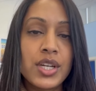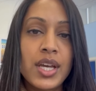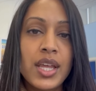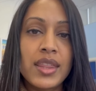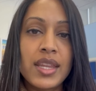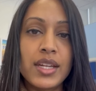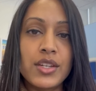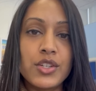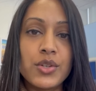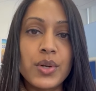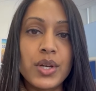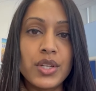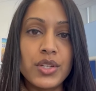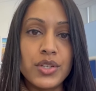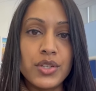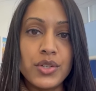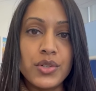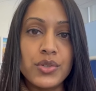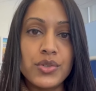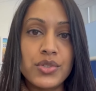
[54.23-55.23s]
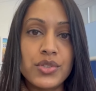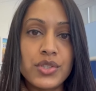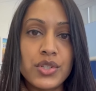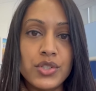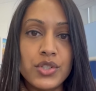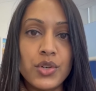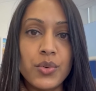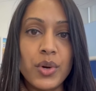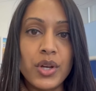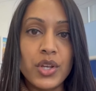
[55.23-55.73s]
that you can use to
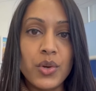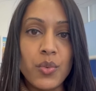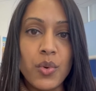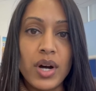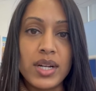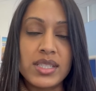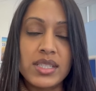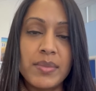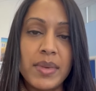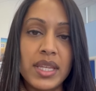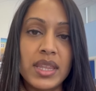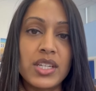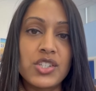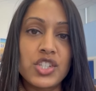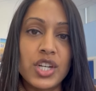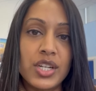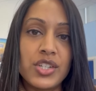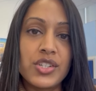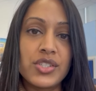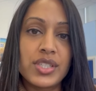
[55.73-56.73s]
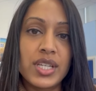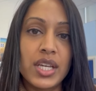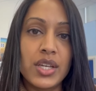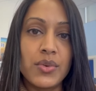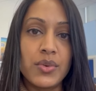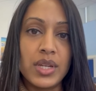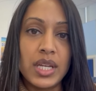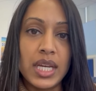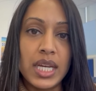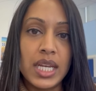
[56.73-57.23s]
do what you want to make the changes that you
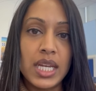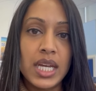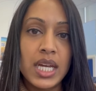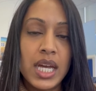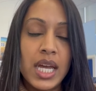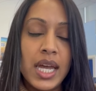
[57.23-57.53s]
need.